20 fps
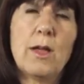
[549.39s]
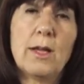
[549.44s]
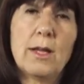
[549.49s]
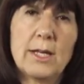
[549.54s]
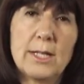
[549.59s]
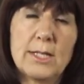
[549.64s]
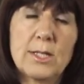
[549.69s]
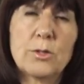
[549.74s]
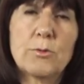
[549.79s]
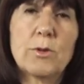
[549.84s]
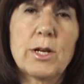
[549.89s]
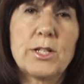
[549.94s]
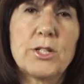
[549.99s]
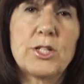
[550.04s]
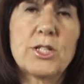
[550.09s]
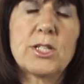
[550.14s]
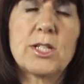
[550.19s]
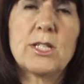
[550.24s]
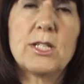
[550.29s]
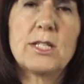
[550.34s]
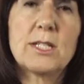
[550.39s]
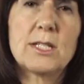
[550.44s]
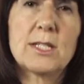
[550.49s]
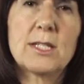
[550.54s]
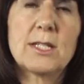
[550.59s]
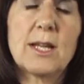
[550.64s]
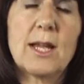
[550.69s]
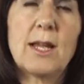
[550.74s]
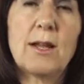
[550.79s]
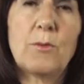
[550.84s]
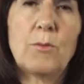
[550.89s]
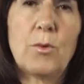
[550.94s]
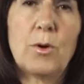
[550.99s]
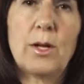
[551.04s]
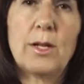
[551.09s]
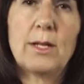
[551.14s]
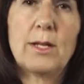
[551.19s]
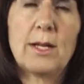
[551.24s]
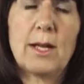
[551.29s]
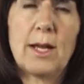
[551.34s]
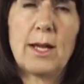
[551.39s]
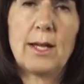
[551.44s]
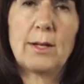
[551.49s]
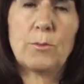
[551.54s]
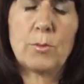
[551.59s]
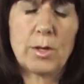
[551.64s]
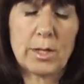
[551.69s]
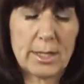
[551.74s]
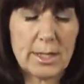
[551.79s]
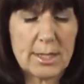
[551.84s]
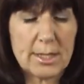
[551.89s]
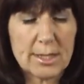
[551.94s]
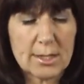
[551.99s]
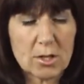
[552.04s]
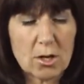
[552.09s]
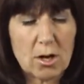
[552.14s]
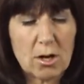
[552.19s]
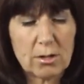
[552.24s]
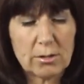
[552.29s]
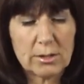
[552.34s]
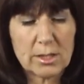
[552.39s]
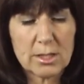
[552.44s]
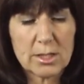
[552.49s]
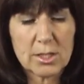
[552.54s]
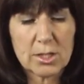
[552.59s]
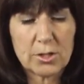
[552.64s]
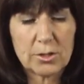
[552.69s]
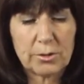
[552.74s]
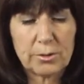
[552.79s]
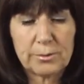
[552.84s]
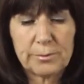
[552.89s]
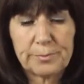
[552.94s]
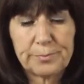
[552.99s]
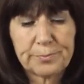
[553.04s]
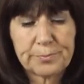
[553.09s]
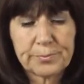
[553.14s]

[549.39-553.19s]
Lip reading: His righteousness and what He's called us to.